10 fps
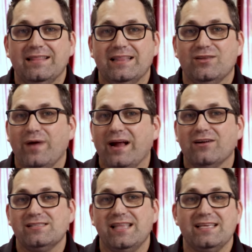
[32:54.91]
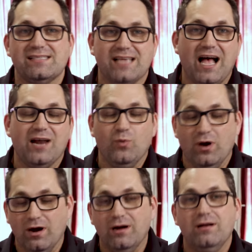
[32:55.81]
that the records they sought
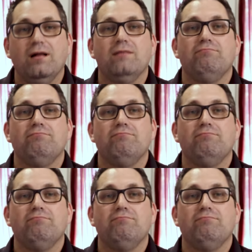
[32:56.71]
were,